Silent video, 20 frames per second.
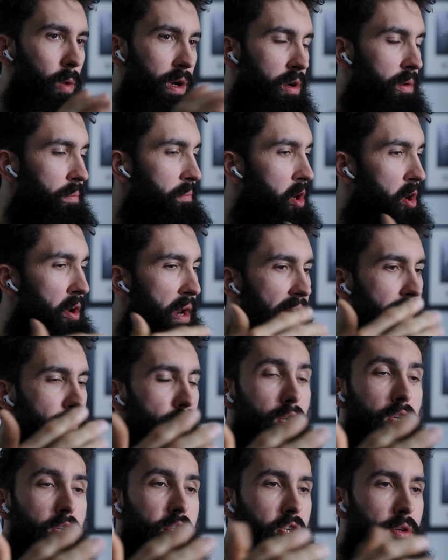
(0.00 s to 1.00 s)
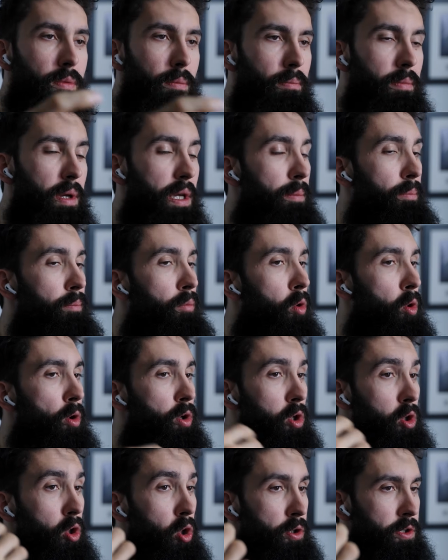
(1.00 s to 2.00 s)
will, on average, make
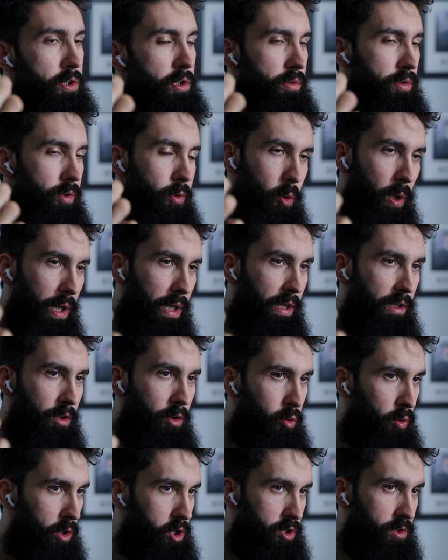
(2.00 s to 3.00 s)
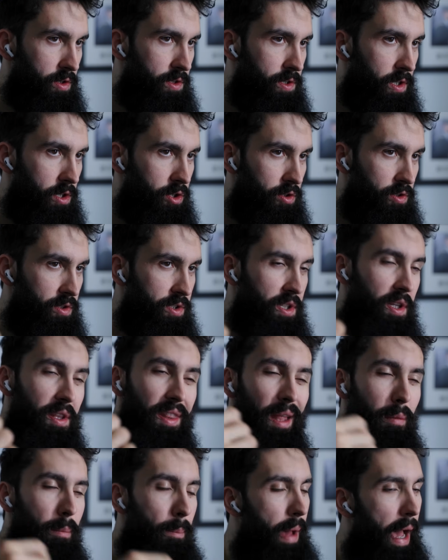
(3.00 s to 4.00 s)
more good training and nutrition decisions
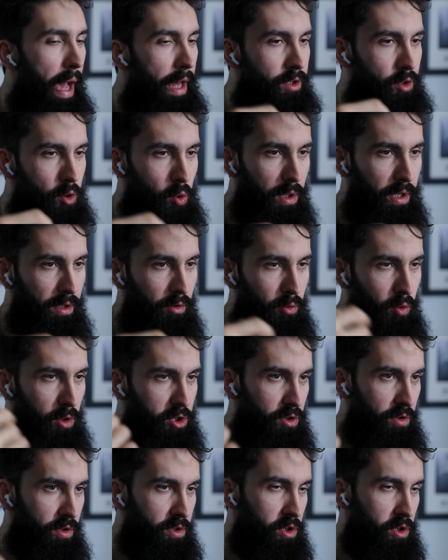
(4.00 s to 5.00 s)
than bad training and nutrition